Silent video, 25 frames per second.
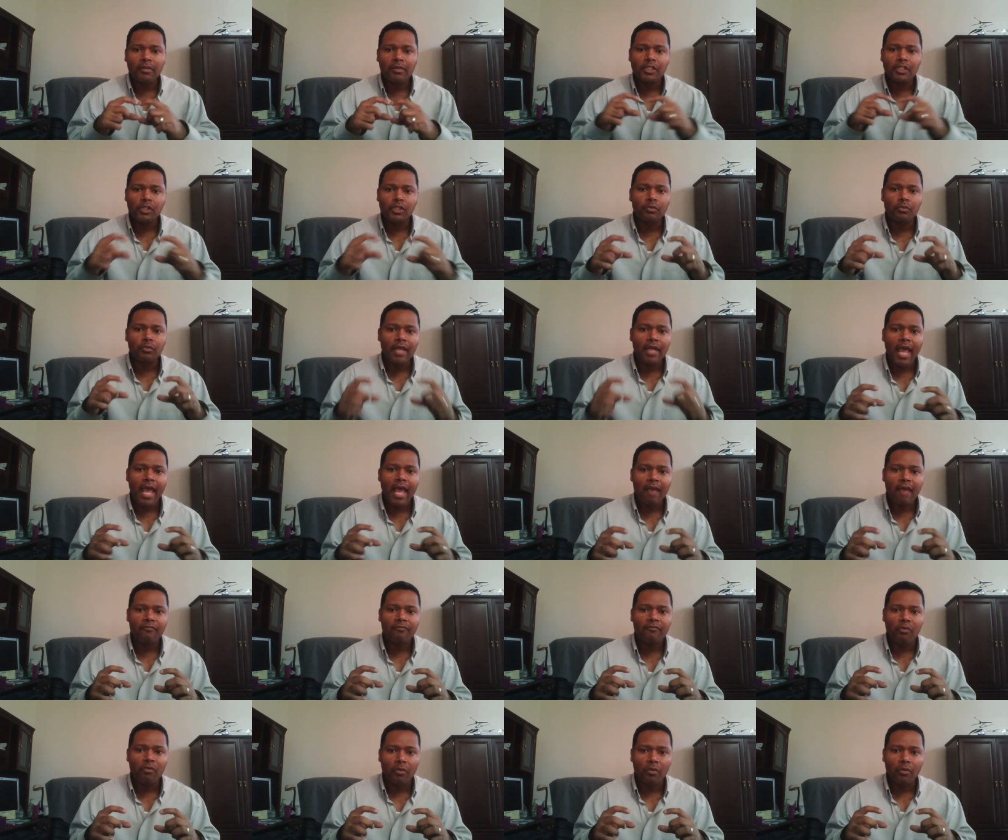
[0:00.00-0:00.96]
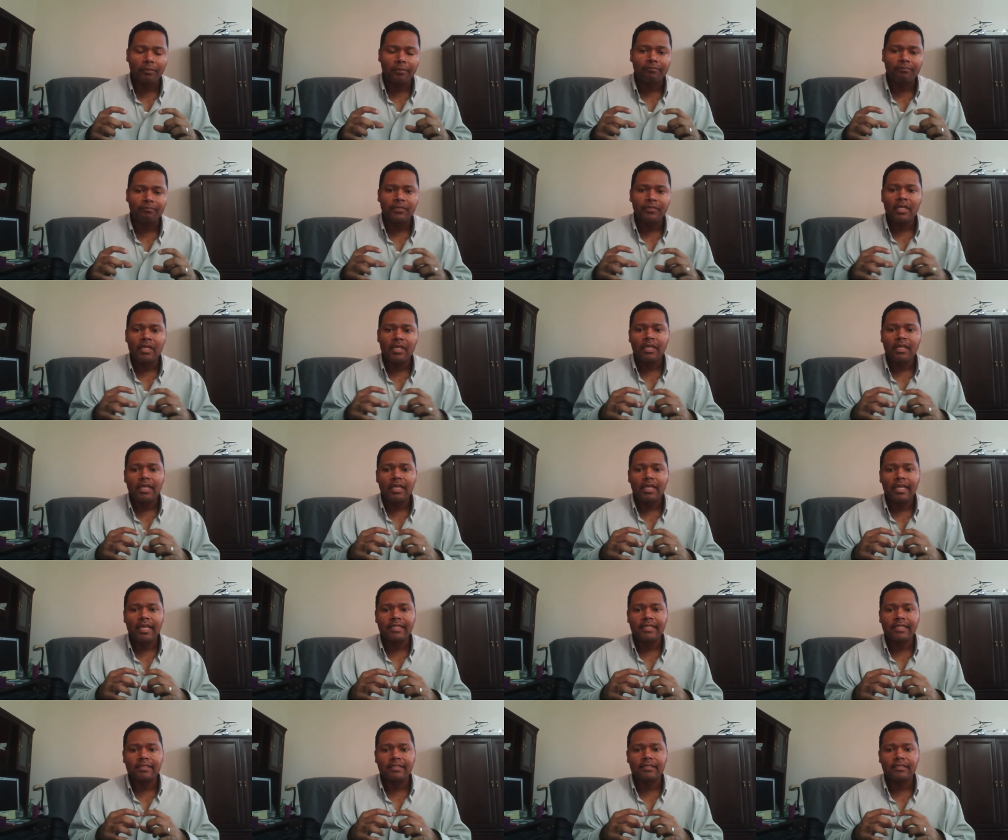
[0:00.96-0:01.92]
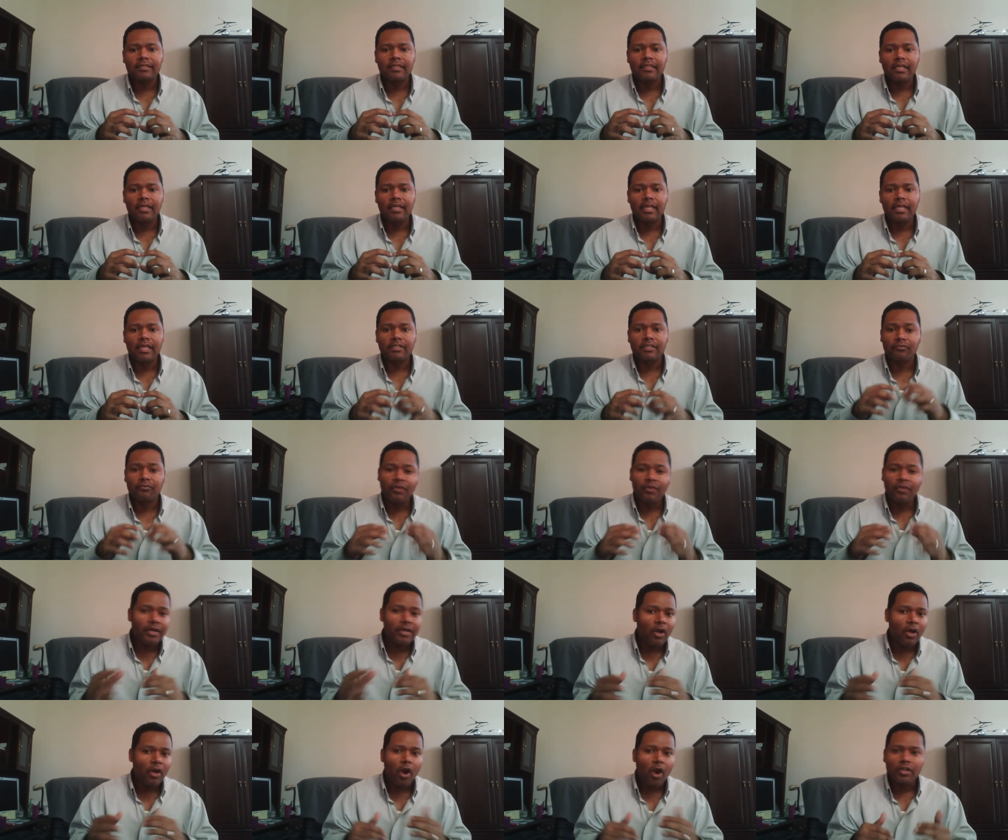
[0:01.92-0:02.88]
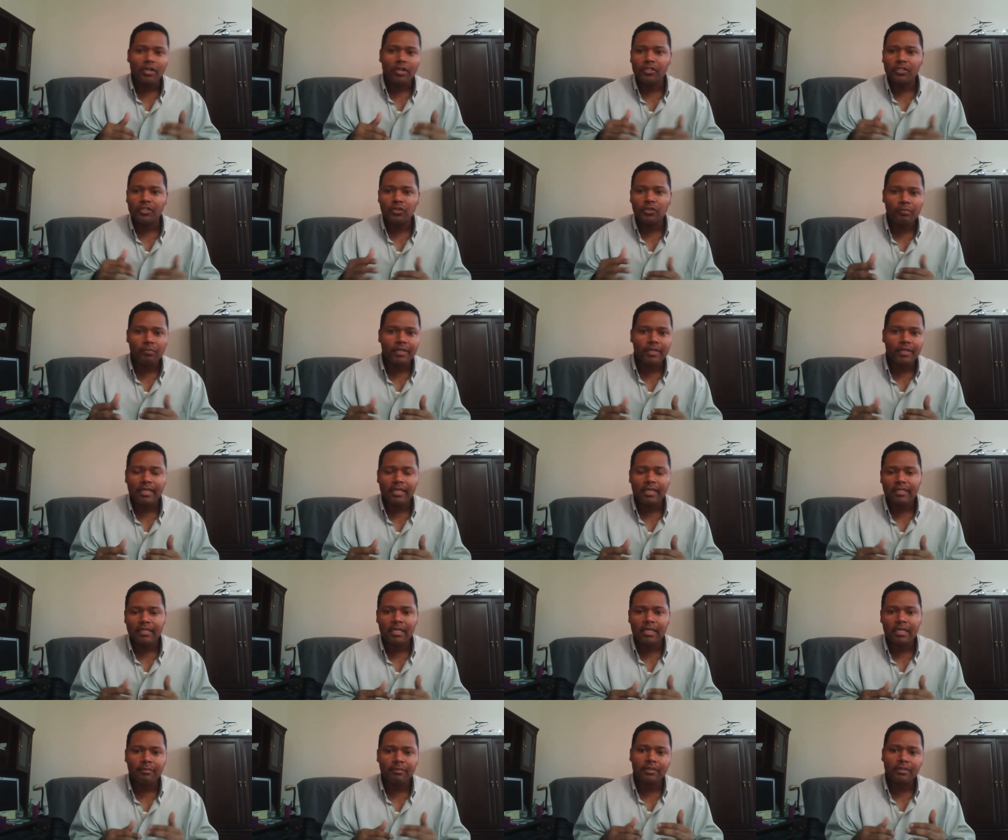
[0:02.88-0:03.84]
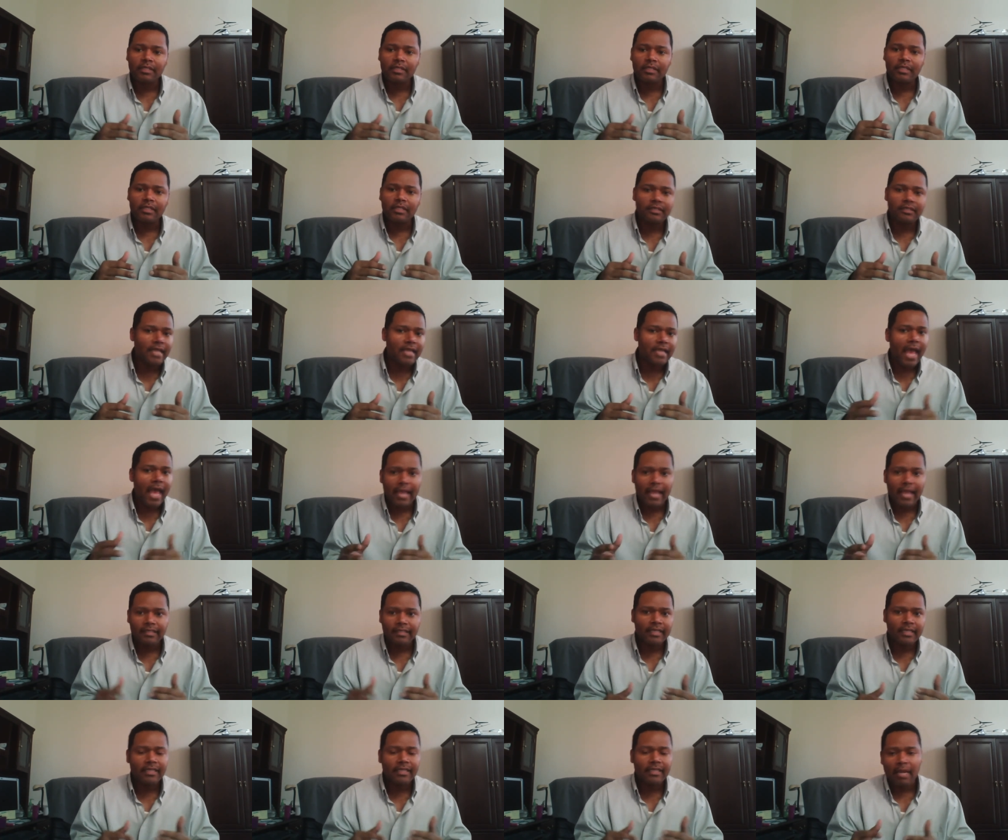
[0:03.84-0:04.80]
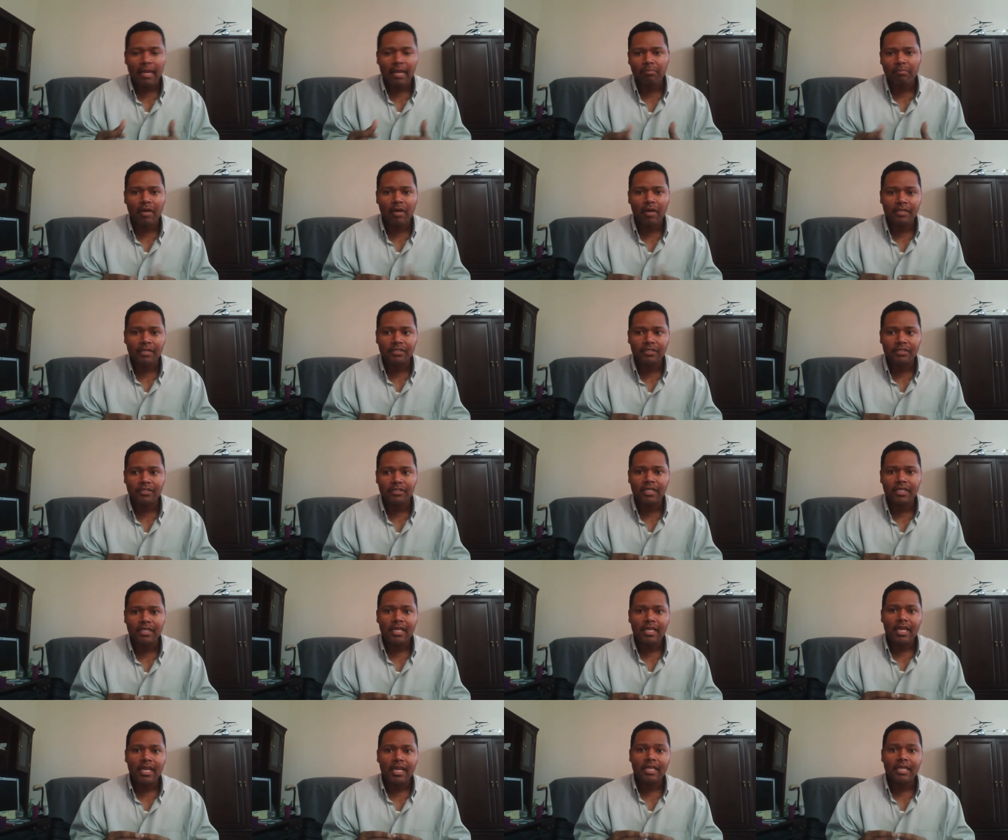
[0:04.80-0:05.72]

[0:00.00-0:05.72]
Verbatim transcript: that you would have for it, it's, it's very hard to duplicate the number to, to hack that in that process.